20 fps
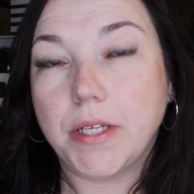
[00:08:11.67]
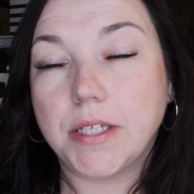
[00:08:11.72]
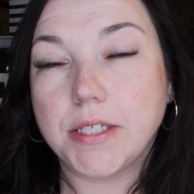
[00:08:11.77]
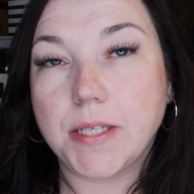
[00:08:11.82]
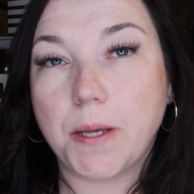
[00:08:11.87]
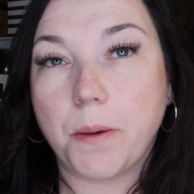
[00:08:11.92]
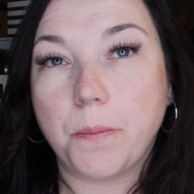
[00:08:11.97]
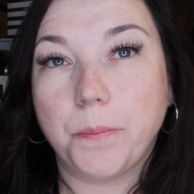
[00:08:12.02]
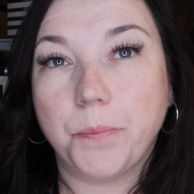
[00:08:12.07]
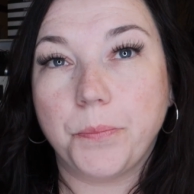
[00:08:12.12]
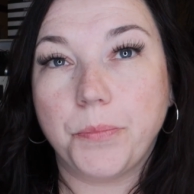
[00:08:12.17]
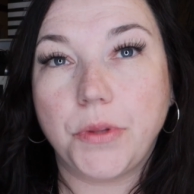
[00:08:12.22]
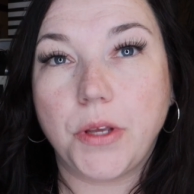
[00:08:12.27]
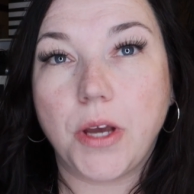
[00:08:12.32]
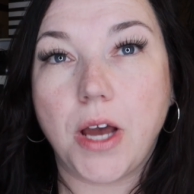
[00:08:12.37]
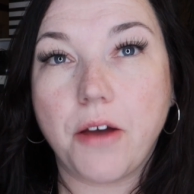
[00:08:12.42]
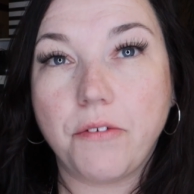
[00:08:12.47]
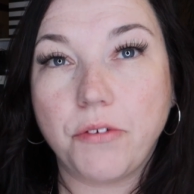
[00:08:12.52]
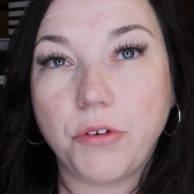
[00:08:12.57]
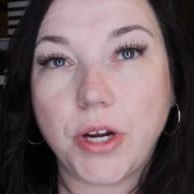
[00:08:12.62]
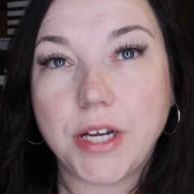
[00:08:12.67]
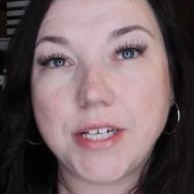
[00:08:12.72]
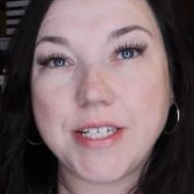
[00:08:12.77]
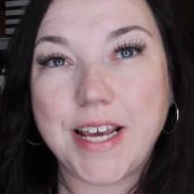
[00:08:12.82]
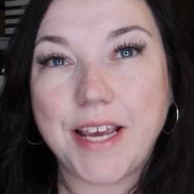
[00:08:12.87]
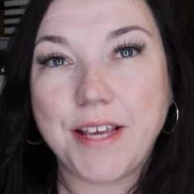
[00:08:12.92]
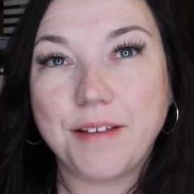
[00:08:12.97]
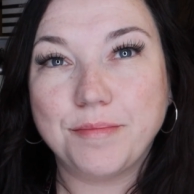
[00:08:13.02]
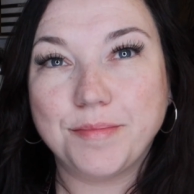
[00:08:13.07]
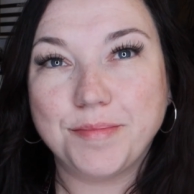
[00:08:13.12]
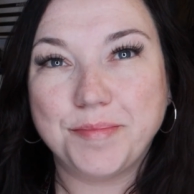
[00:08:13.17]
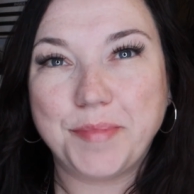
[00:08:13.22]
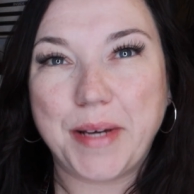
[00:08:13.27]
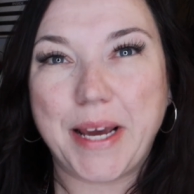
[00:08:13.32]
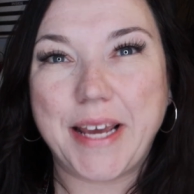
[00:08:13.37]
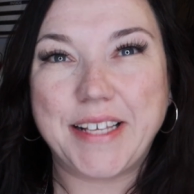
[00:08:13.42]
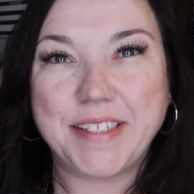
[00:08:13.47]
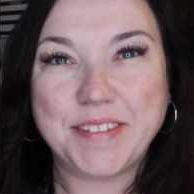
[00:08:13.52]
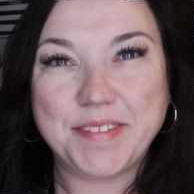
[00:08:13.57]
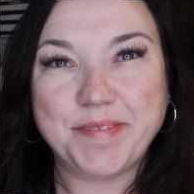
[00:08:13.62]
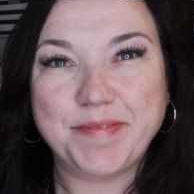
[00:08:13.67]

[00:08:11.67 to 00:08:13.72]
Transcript: So y'all have a great day. Bye.